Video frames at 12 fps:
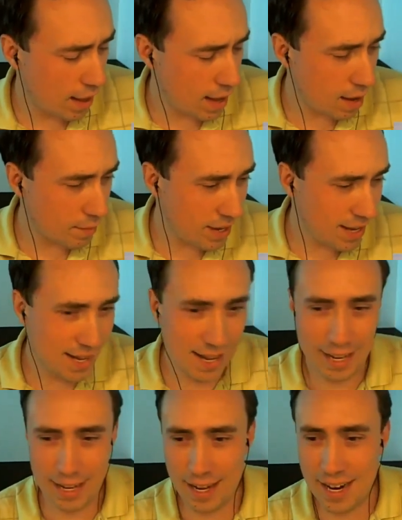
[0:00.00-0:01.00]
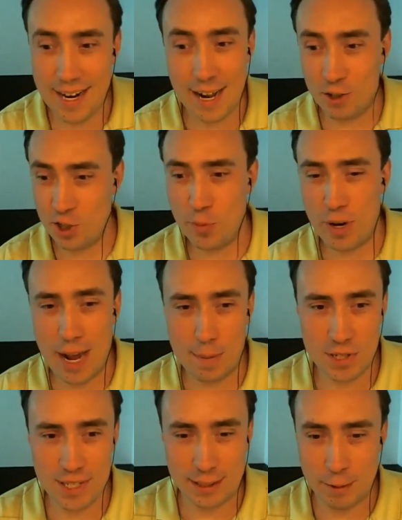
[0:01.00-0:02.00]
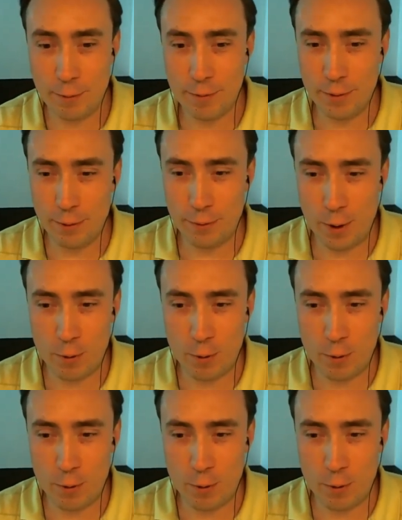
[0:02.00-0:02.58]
Um, an analogy, perhaps, it's like the, the